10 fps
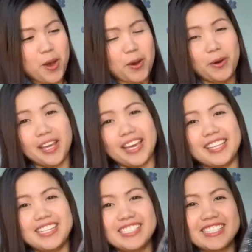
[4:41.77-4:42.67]

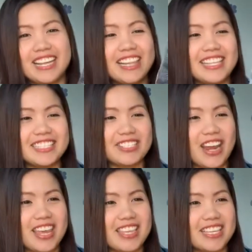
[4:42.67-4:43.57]
Okay, let's try
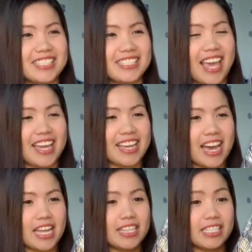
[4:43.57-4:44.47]
this
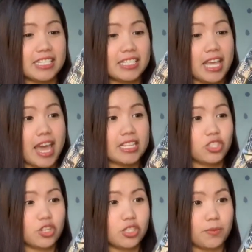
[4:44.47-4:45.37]
second. This is extra
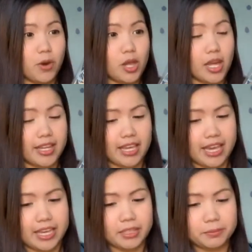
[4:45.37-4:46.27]
small
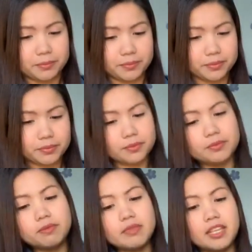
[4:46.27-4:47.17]
again.
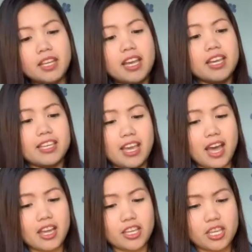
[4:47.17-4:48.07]
Yeah,
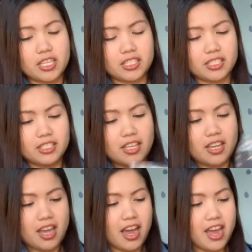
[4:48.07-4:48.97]
because
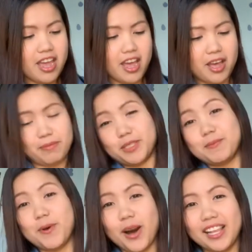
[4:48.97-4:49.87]
I am
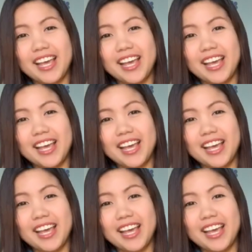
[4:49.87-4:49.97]
small.